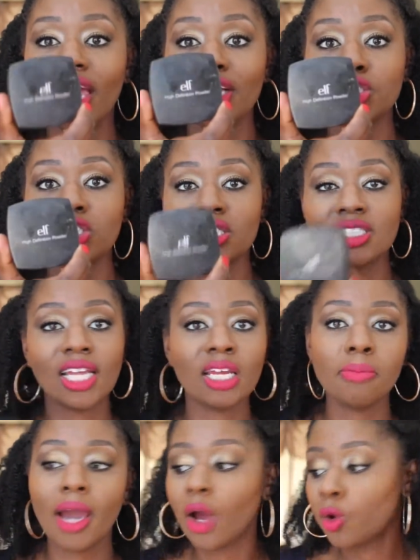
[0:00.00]
HD
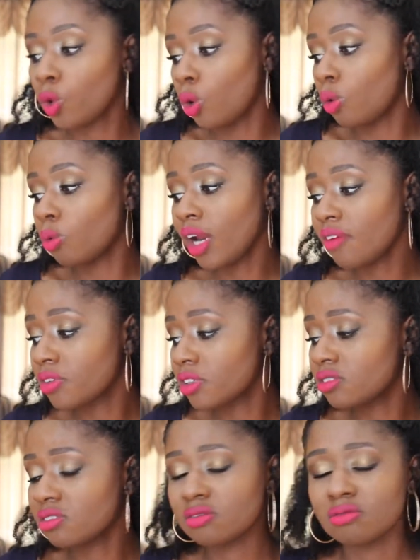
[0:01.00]
setting powder, or whatever.